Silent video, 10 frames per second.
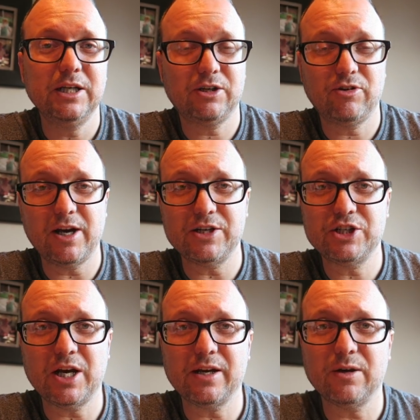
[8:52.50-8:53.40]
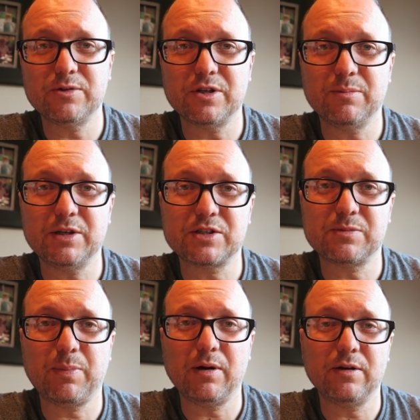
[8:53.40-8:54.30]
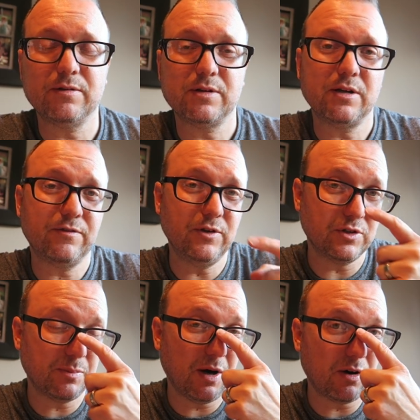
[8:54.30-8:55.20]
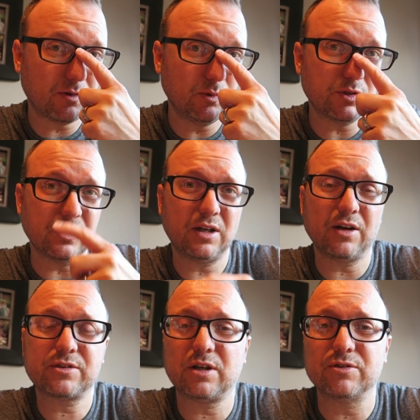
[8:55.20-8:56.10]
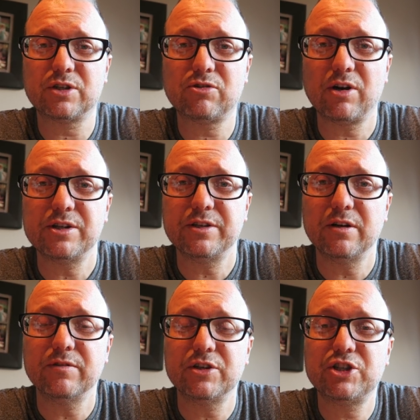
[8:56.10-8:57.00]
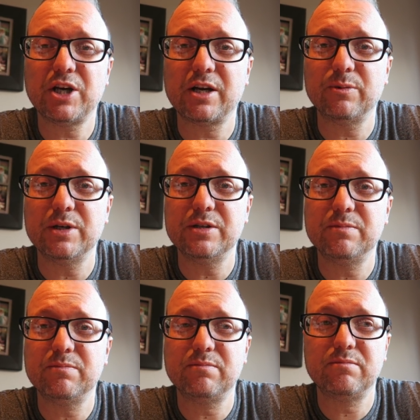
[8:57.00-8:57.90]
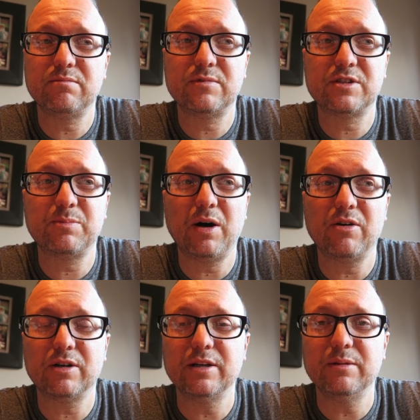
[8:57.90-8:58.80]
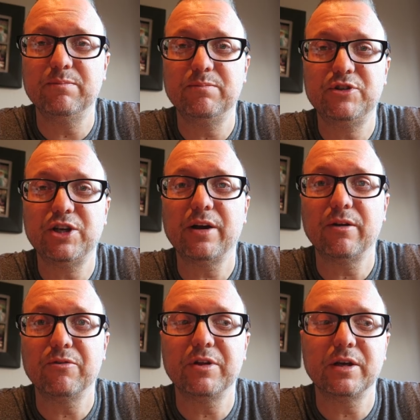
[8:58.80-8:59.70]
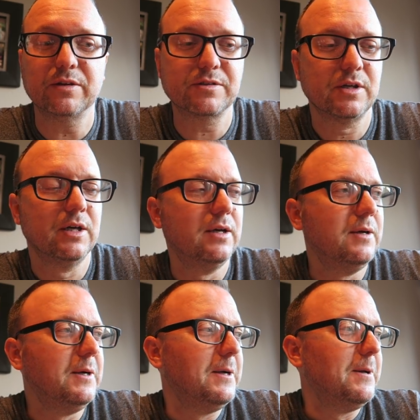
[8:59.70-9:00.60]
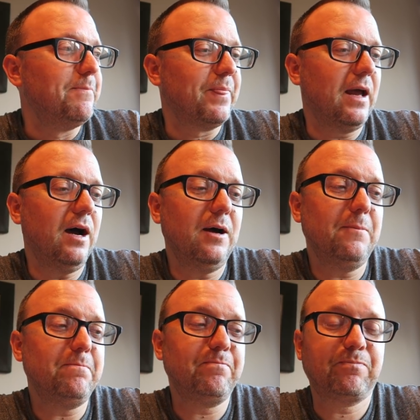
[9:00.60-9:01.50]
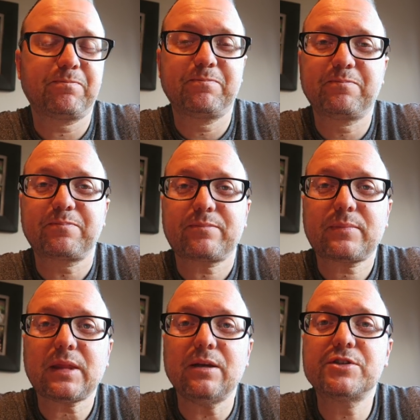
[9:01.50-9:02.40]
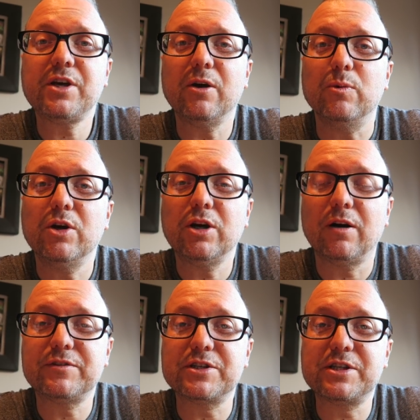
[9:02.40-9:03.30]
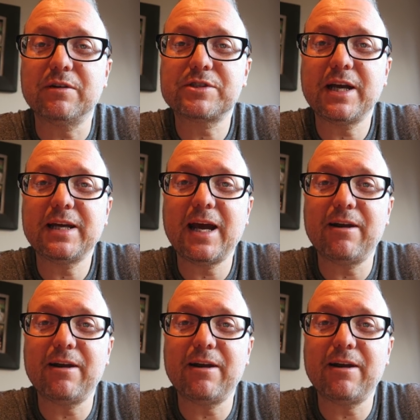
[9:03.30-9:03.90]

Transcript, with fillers: it creates shadows and a bit and a, and a few sparkles and Gus goes crazy over shadowy sparkly shadow things. Um, so look after yourselves, take